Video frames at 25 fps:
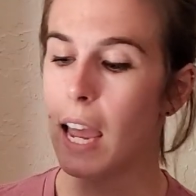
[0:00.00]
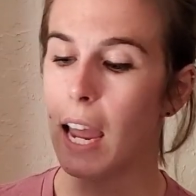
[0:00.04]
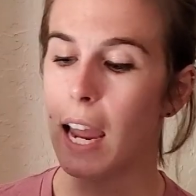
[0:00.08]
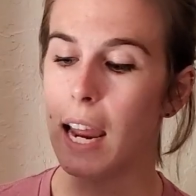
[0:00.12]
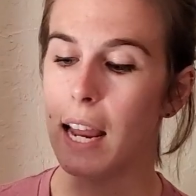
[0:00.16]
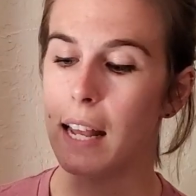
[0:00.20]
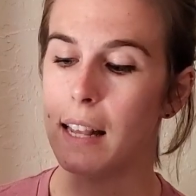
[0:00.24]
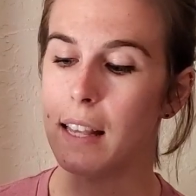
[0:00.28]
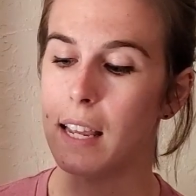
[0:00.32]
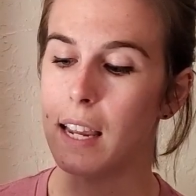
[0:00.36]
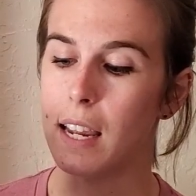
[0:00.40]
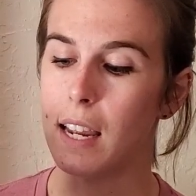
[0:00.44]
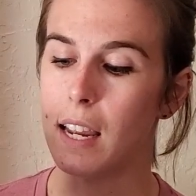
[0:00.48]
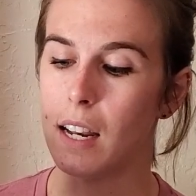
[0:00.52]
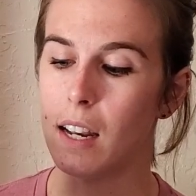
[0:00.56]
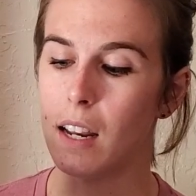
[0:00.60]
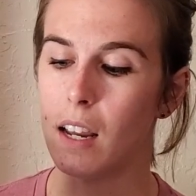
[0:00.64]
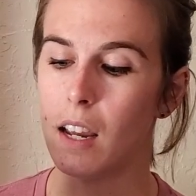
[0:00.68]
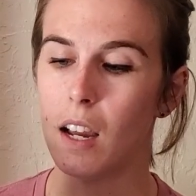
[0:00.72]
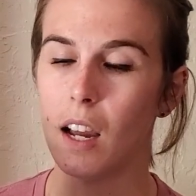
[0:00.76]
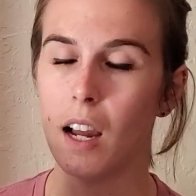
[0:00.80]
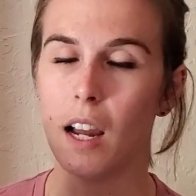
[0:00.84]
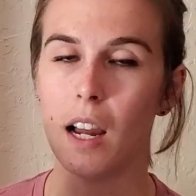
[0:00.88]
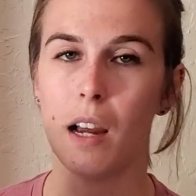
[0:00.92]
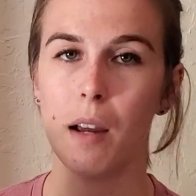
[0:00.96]
and then
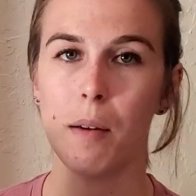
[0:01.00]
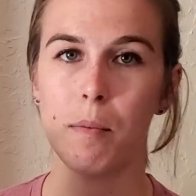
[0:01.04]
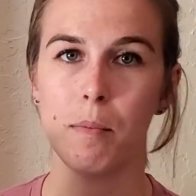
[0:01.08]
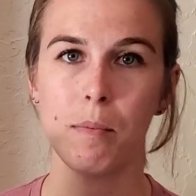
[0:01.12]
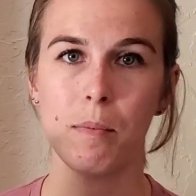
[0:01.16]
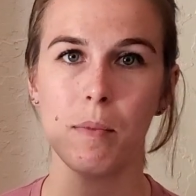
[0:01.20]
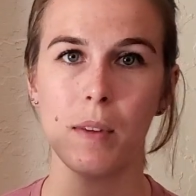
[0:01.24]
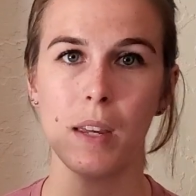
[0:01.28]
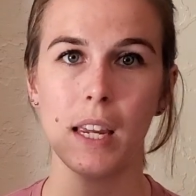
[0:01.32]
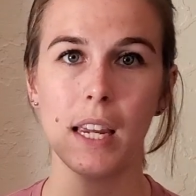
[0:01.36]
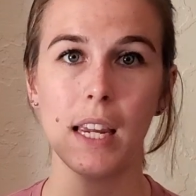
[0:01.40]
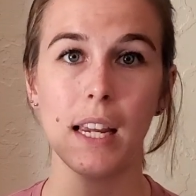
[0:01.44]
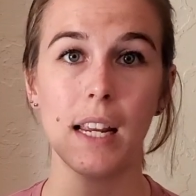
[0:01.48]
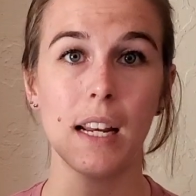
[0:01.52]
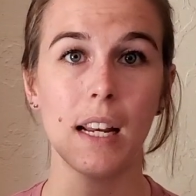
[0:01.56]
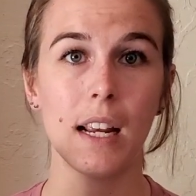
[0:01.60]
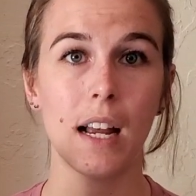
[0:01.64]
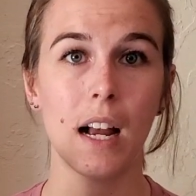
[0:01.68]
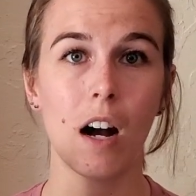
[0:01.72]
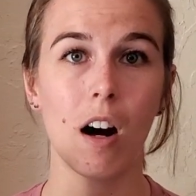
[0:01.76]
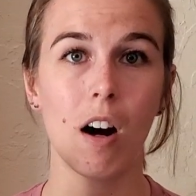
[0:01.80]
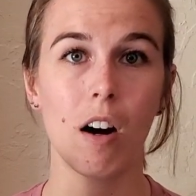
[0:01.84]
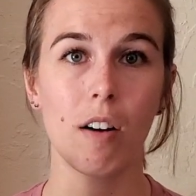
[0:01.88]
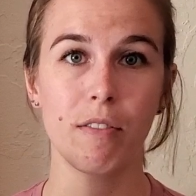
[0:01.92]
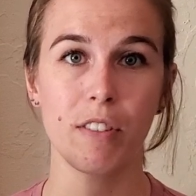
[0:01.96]
um, it
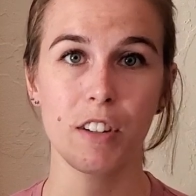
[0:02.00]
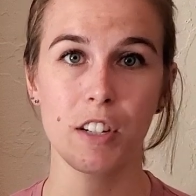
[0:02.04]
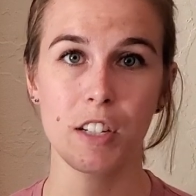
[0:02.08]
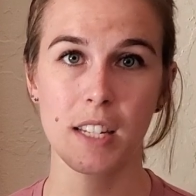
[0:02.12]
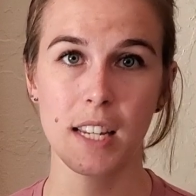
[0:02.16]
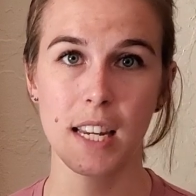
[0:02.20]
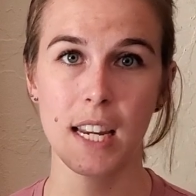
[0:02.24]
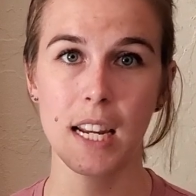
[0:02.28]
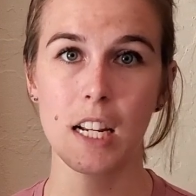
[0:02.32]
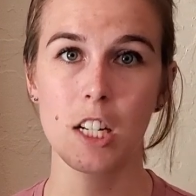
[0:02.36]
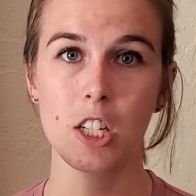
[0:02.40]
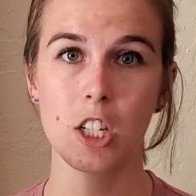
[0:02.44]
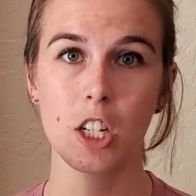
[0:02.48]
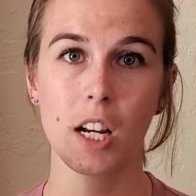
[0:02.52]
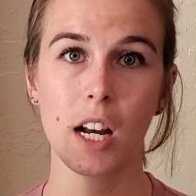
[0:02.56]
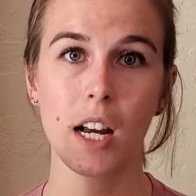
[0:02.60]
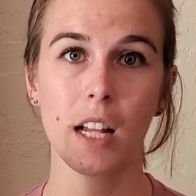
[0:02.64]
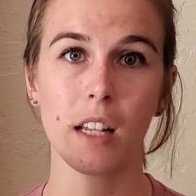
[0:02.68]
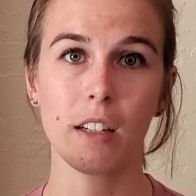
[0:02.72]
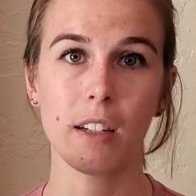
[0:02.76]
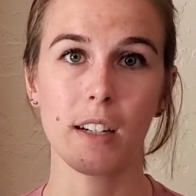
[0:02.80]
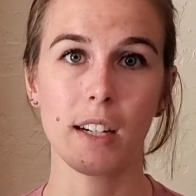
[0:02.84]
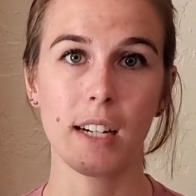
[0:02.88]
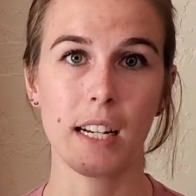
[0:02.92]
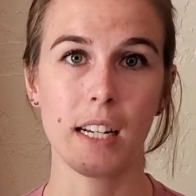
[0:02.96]
offers each
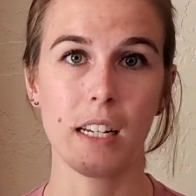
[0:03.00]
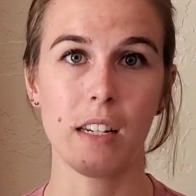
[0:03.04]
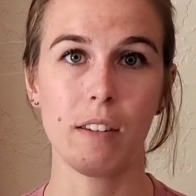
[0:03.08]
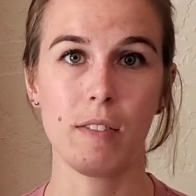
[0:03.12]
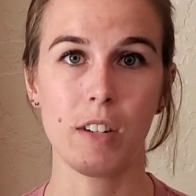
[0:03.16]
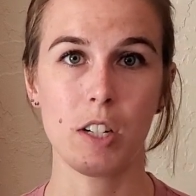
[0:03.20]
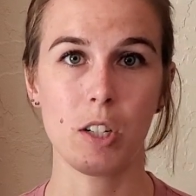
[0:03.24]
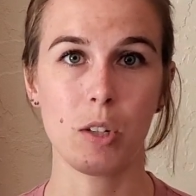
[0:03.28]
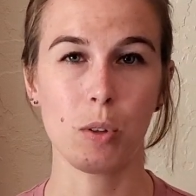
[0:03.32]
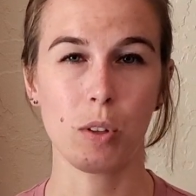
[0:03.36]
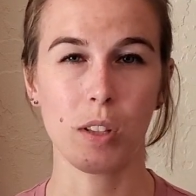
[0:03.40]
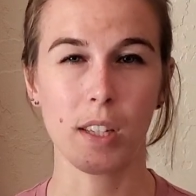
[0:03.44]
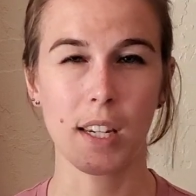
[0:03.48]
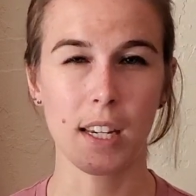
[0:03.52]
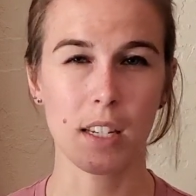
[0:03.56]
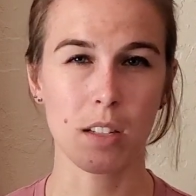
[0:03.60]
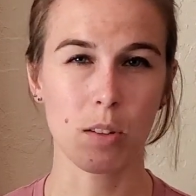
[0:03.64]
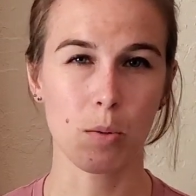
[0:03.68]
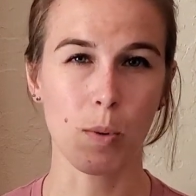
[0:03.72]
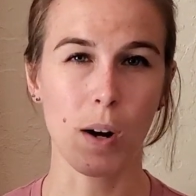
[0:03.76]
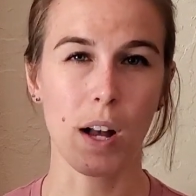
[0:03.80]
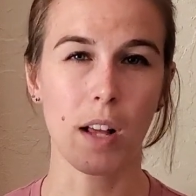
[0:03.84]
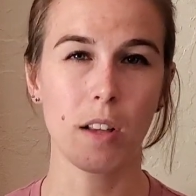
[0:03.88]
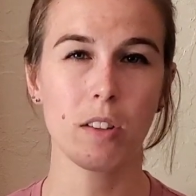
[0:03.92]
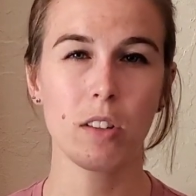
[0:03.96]
color individually as well.